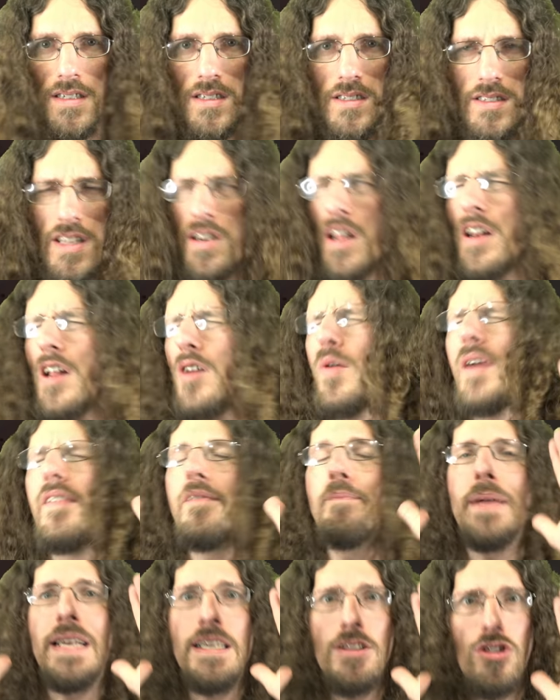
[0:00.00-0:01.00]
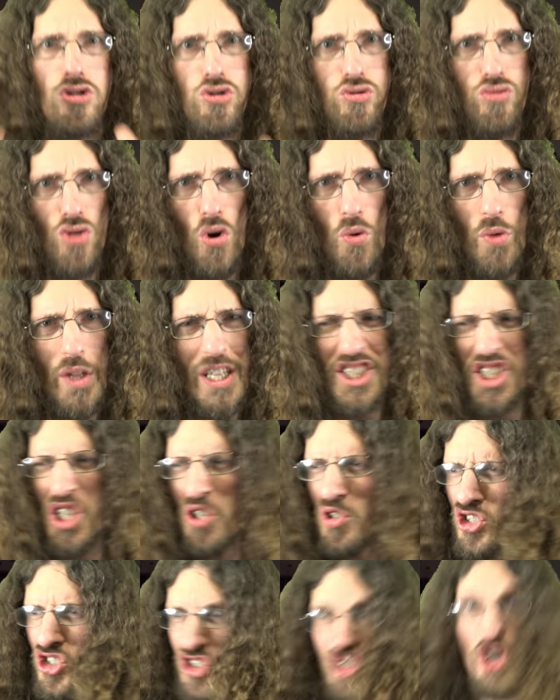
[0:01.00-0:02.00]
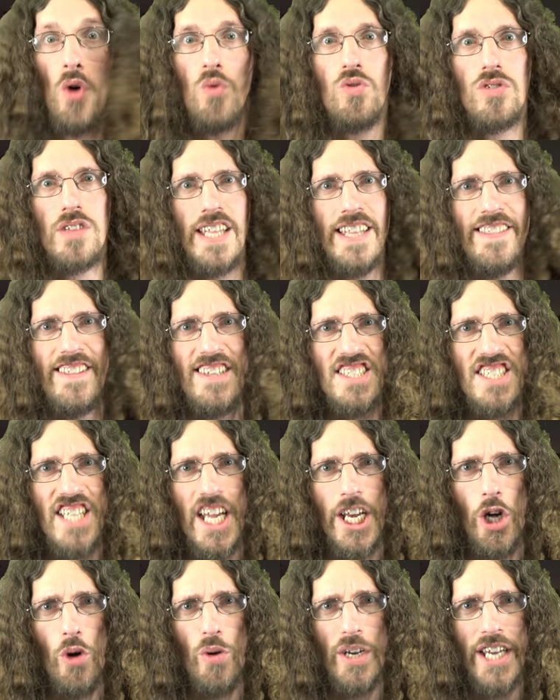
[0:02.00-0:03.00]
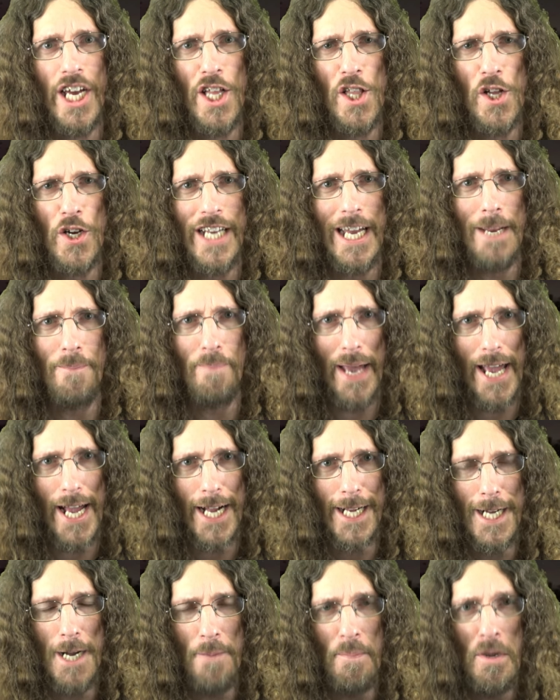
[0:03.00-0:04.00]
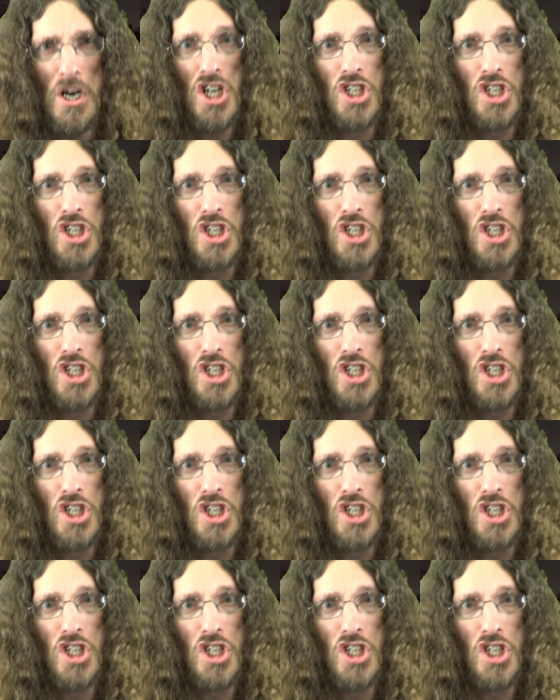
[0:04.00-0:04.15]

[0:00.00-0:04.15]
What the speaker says: No, no, no, we've been through this. You don't let the psycho killer get back up.